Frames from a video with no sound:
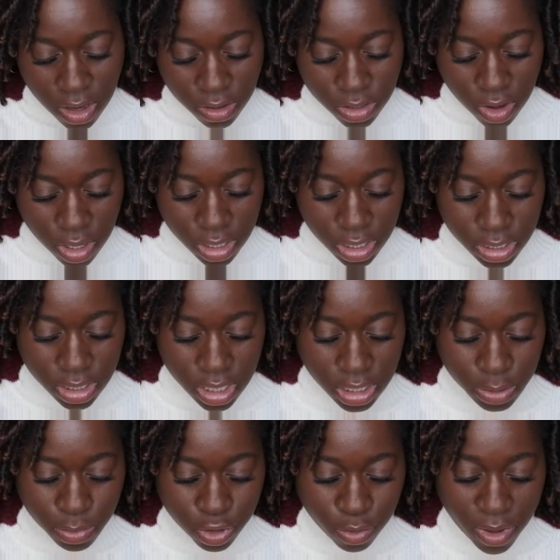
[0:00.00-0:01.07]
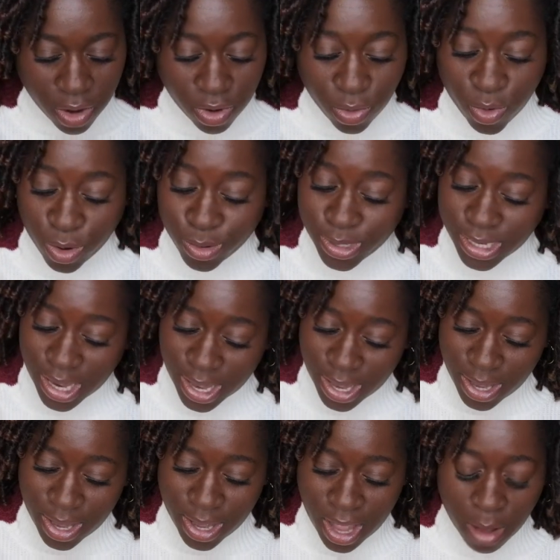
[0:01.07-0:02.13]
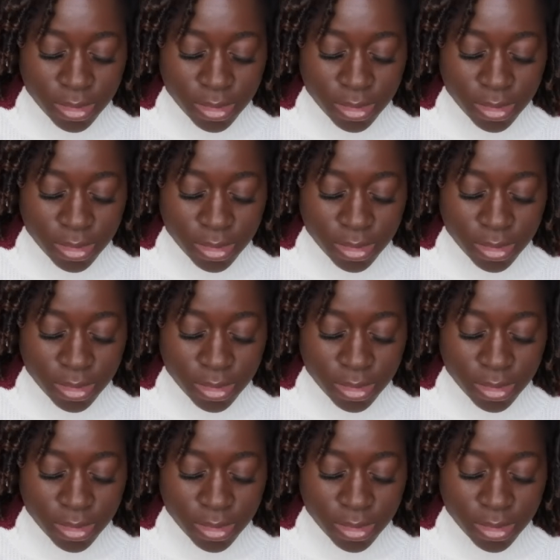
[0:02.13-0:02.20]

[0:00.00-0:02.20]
notes on this is blueberry rosé.